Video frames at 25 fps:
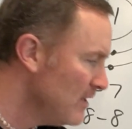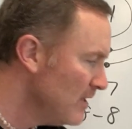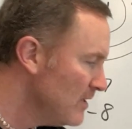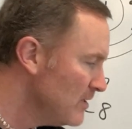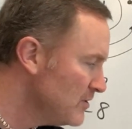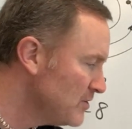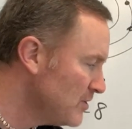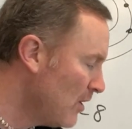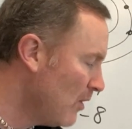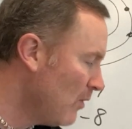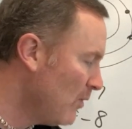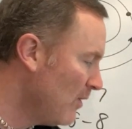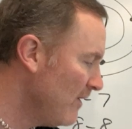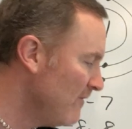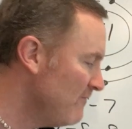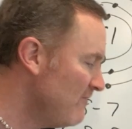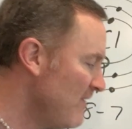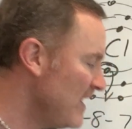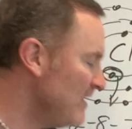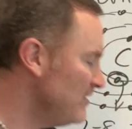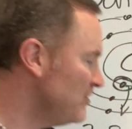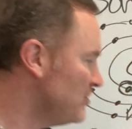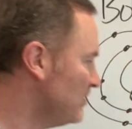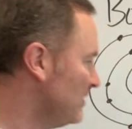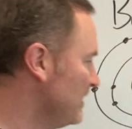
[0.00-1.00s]
So
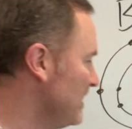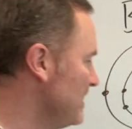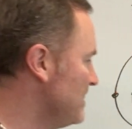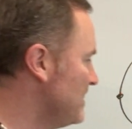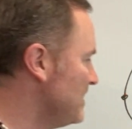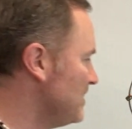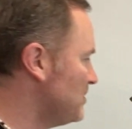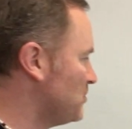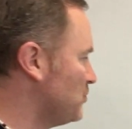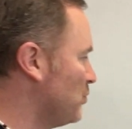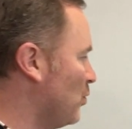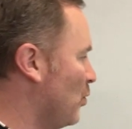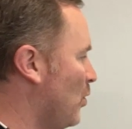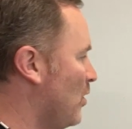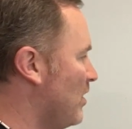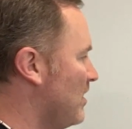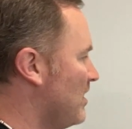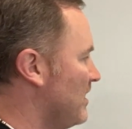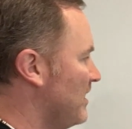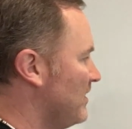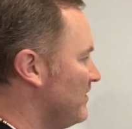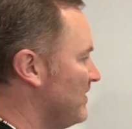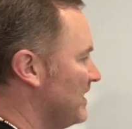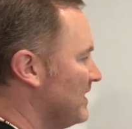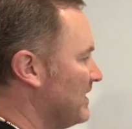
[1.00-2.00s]
eventually this
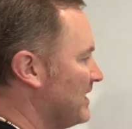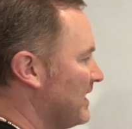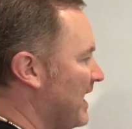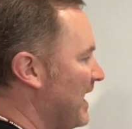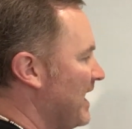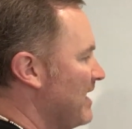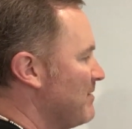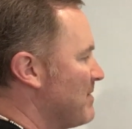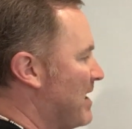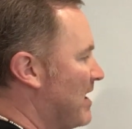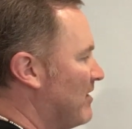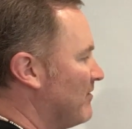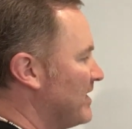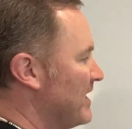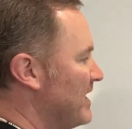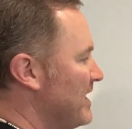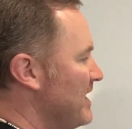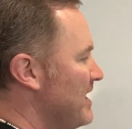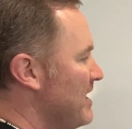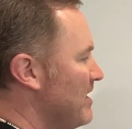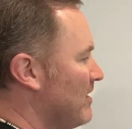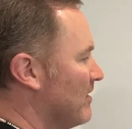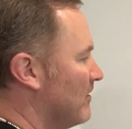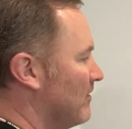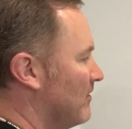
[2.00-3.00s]
one that came out
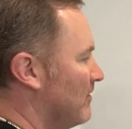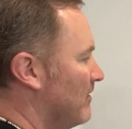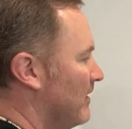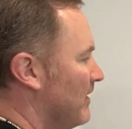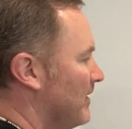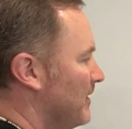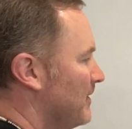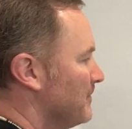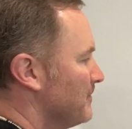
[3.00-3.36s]
here